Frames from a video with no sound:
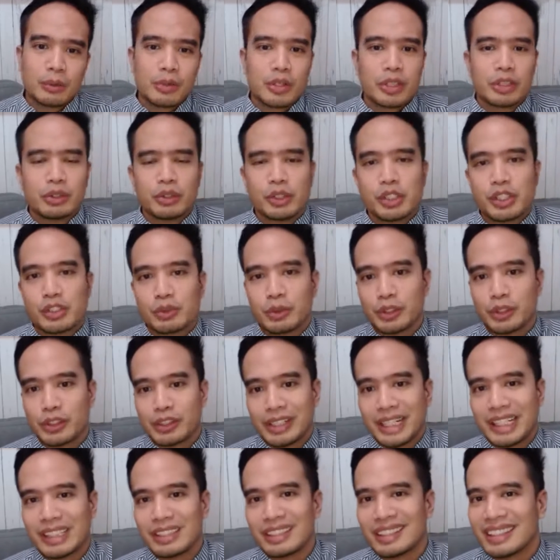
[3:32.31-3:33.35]
should do is we'll
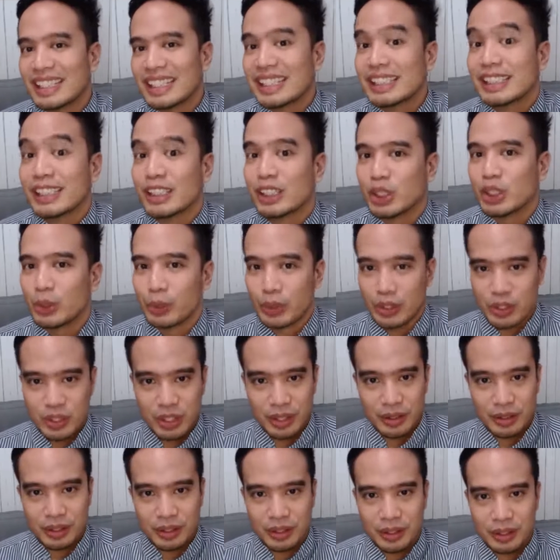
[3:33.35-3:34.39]
try to listen to each
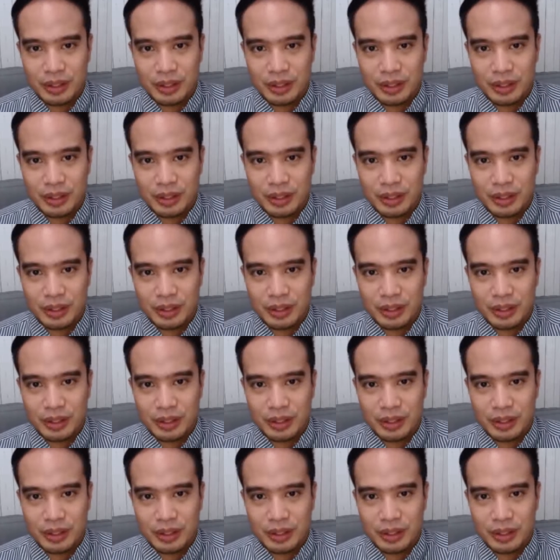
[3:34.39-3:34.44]
other.